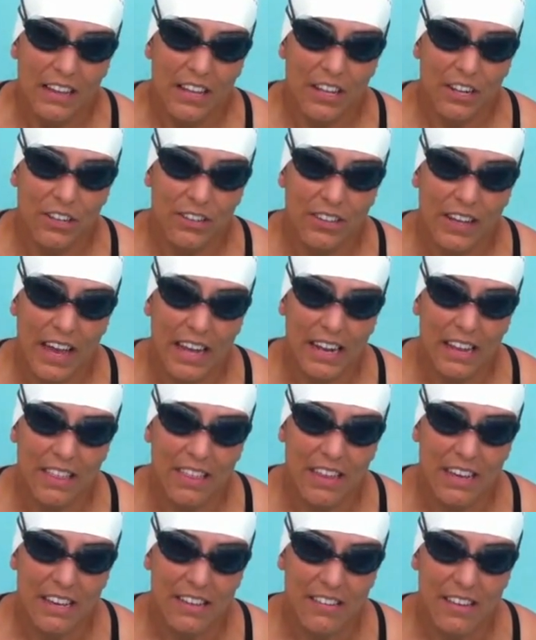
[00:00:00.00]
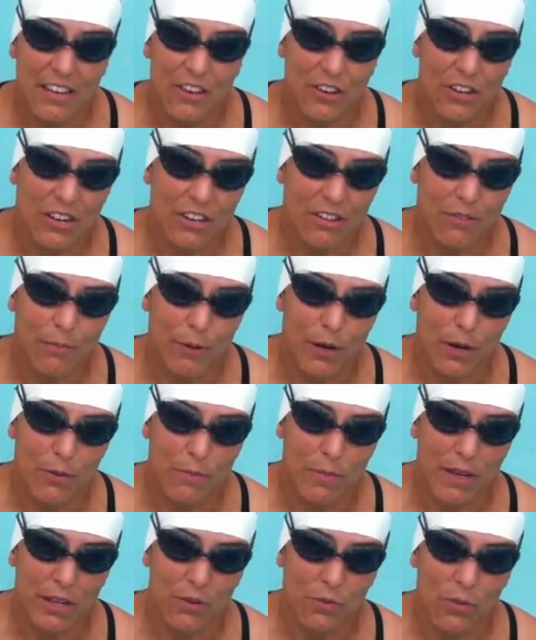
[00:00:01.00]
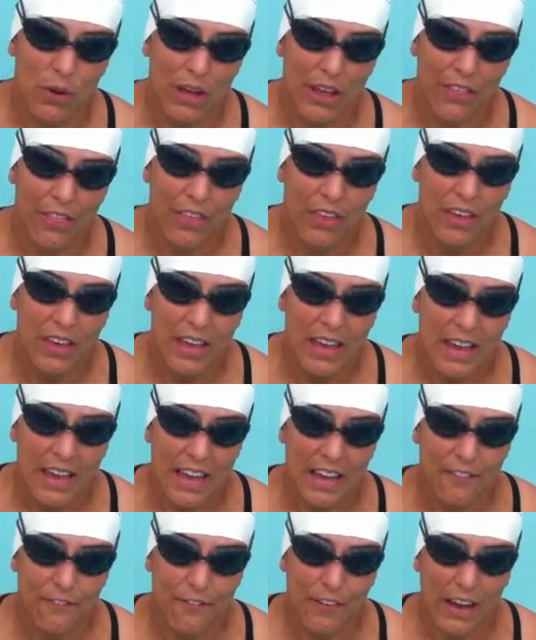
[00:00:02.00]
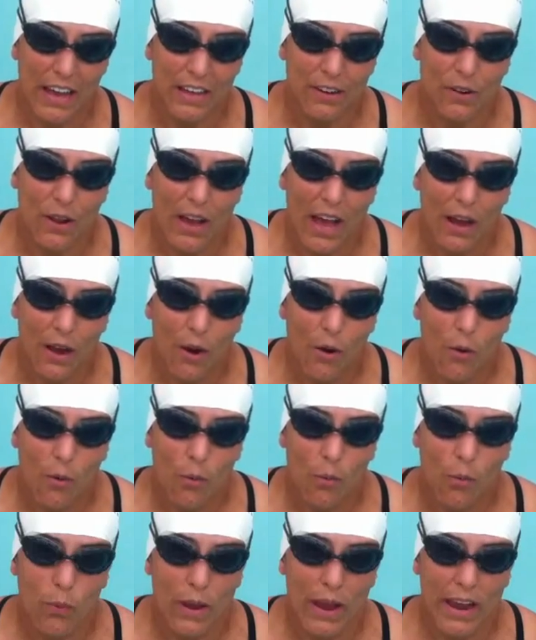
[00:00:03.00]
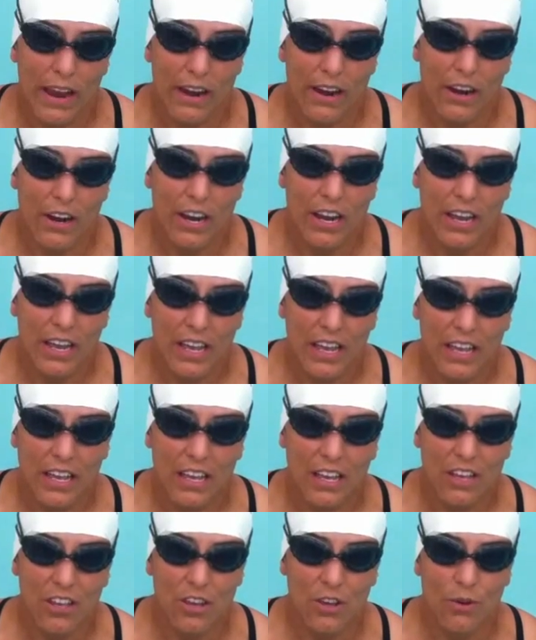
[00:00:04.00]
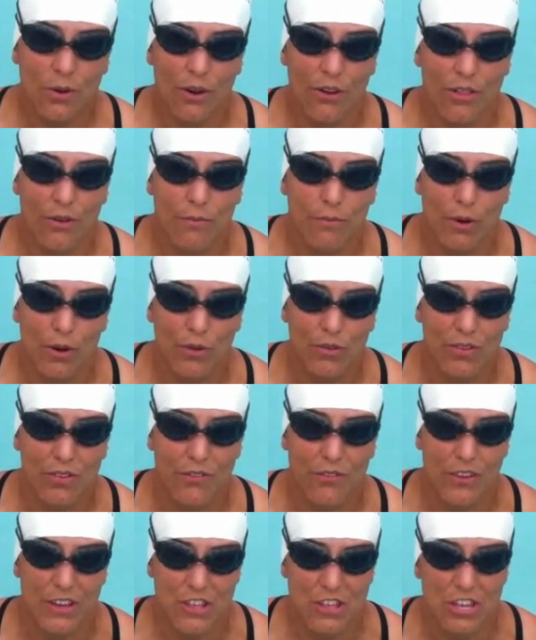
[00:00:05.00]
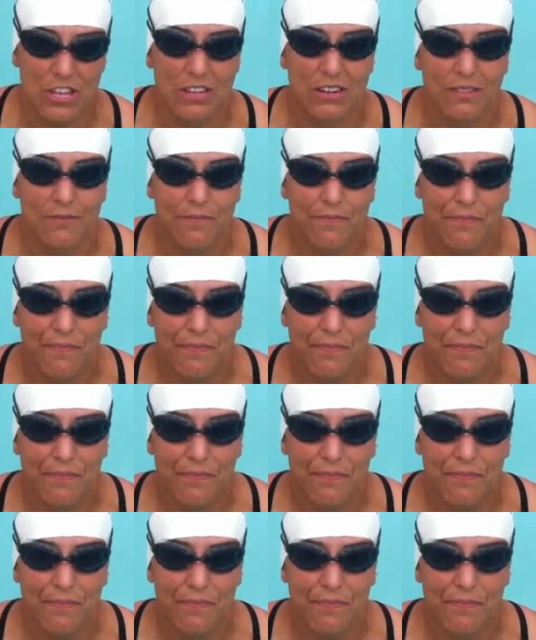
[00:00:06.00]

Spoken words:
little tiny things that you can experiment with and find where you are the most efficient.